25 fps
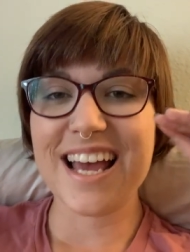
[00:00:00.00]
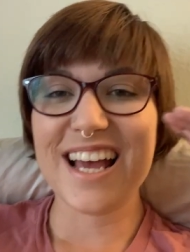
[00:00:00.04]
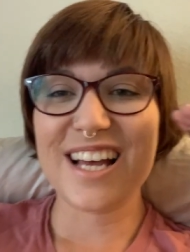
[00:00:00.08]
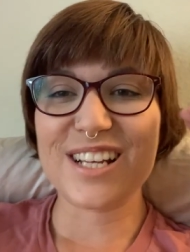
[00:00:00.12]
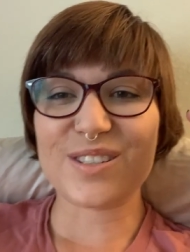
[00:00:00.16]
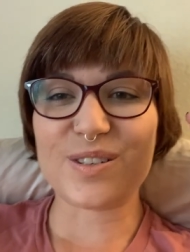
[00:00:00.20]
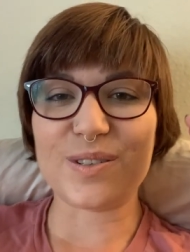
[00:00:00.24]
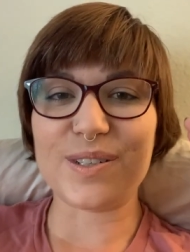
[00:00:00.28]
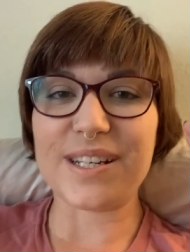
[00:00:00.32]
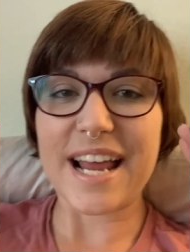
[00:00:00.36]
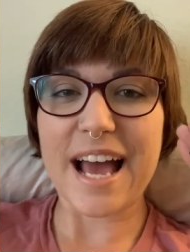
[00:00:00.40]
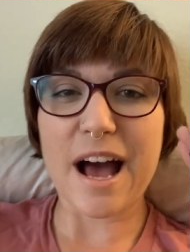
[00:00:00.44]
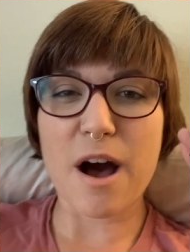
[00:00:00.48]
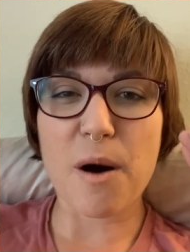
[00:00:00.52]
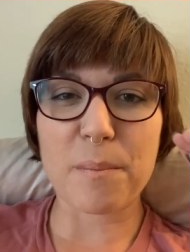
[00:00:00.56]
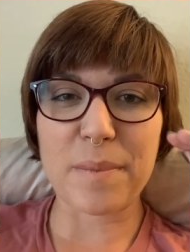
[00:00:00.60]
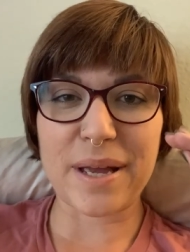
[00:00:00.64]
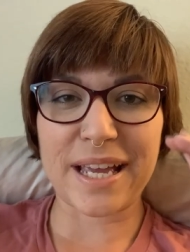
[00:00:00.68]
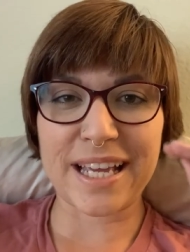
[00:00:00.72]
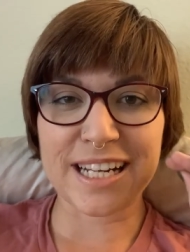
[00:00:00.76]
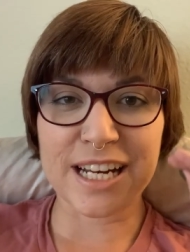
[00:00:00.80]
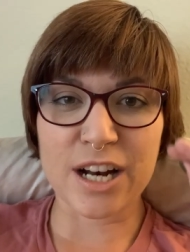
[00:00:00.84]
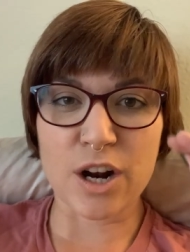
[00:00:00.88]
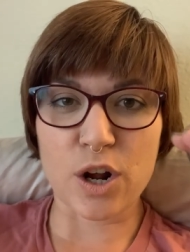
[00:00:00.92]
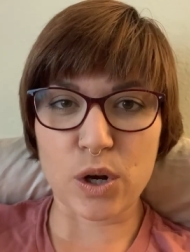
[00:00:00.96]
So now
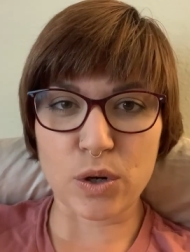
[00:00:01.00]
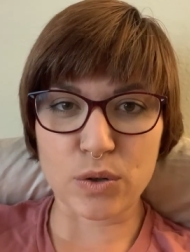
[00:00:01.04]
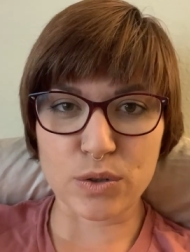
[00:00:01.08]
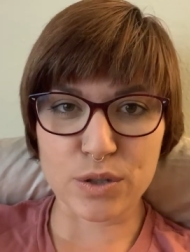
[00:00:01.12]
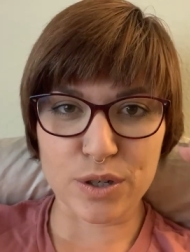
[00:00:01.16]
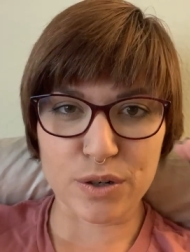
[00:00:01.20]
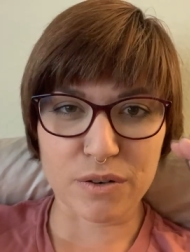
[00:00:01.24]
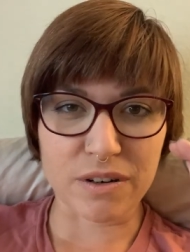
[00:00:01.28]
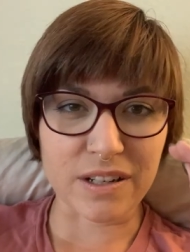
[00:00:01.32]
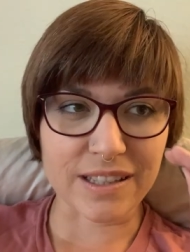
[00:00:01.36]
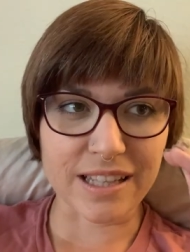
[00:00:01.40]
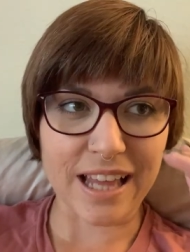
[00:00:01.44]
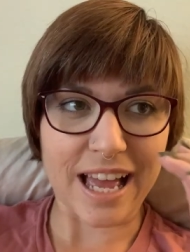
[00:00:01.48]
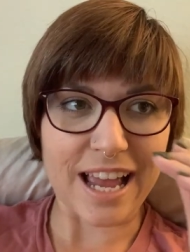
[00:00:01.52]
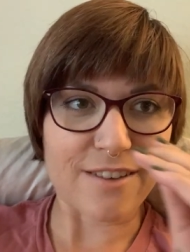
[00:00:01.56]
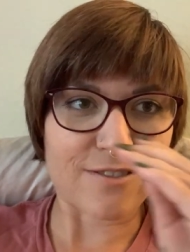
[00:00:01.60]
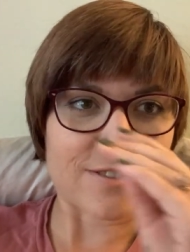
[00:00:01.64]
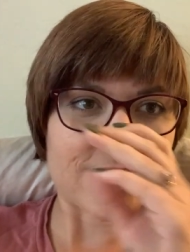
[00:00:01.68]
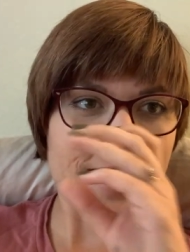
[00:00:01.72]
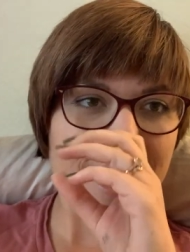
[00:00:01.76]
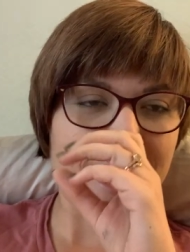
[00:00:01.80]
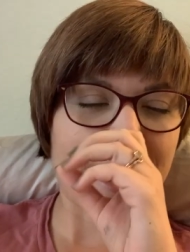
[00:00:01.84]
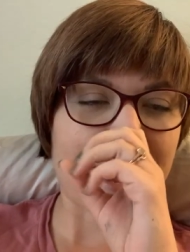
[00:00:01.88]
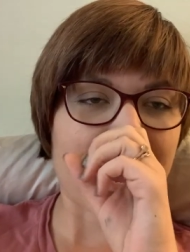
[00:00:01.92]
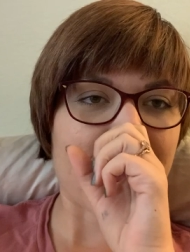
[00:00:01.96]
Manon owes her a life
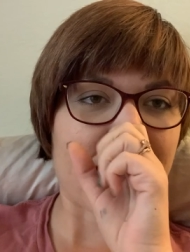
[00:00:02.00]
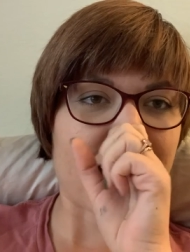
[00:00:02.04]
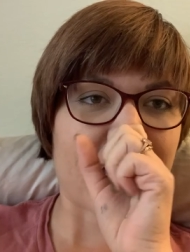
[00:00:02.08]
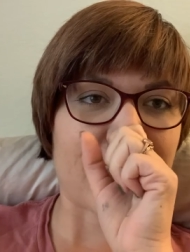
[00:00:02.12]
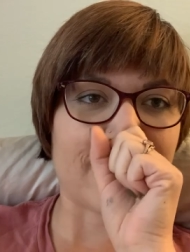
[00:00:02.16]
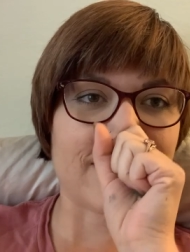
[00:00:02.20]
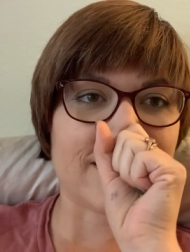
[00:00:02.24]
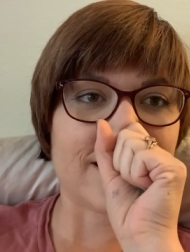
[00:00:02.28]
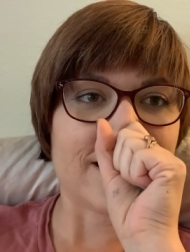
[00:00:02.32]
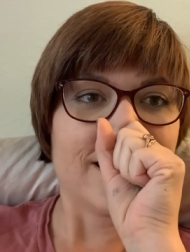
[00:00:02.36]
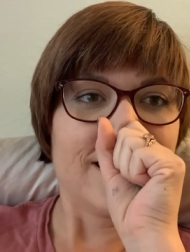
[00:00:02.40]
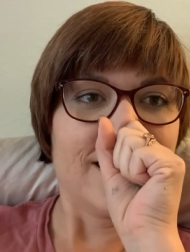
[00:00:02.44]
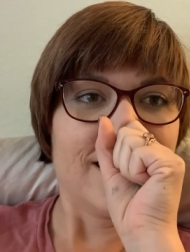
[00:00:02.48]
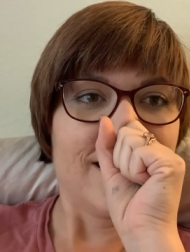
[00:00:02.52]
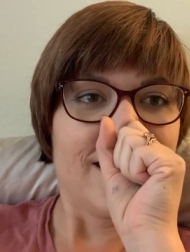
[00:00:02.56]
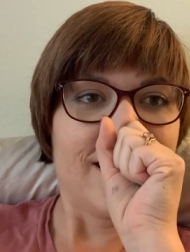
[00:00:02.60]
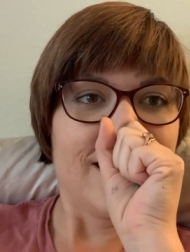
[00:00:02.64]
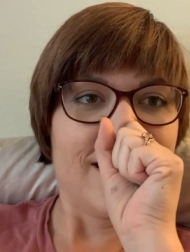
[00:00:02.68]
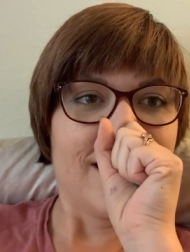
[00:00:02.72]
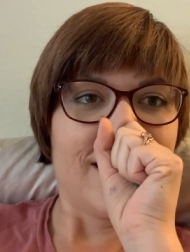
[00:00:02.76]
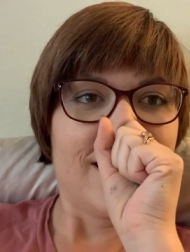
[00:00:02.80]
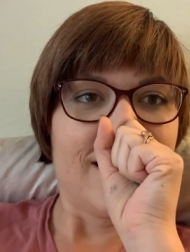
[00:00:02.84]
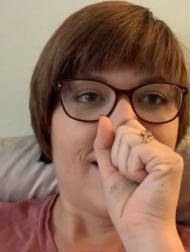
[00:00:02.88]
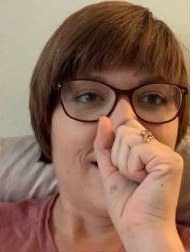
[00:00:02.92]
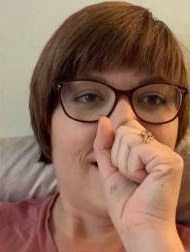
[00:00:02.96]
debt and
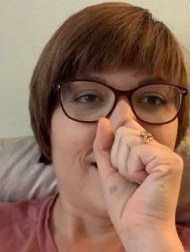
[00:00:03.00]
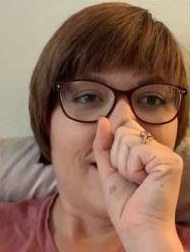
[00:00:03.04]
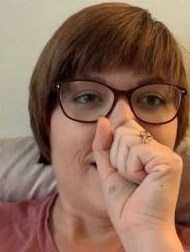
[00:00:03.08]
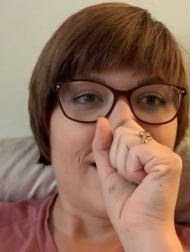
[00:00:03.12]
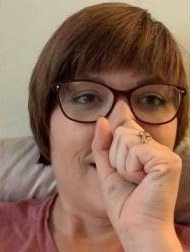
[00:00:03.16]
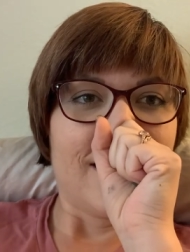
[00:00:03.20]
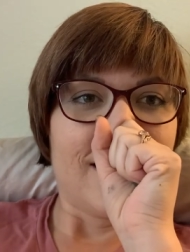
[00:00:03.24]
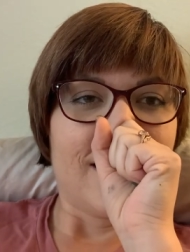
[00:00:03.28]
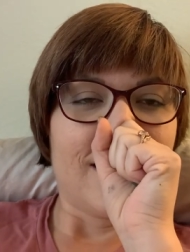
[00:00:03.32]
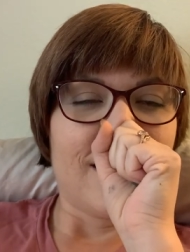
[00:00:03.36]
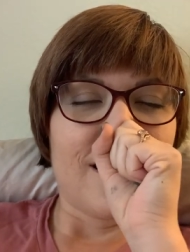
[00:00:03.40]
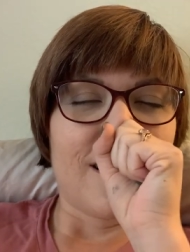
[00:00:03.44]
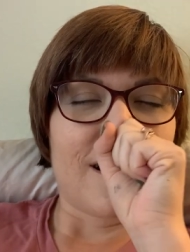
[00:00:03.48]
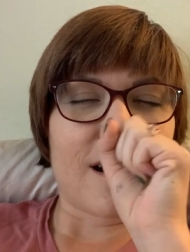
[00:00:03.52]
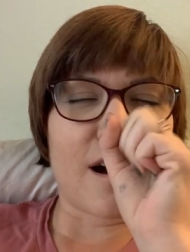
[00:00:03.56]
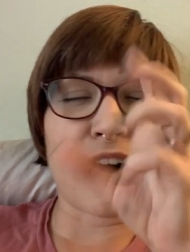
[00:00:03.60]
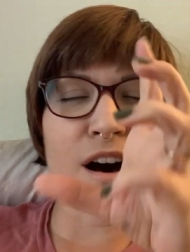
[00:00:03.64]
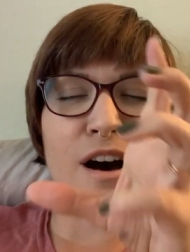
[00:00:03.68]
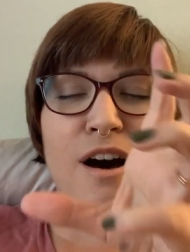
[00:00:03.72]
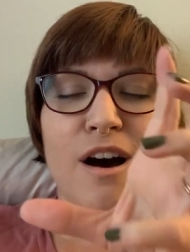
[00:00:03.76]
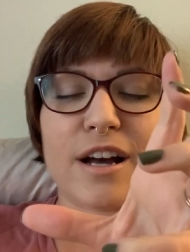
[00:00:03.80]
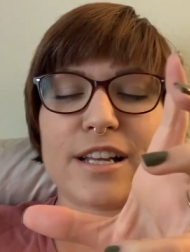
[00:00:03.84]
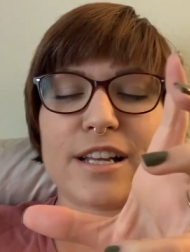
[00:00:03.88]
Oh,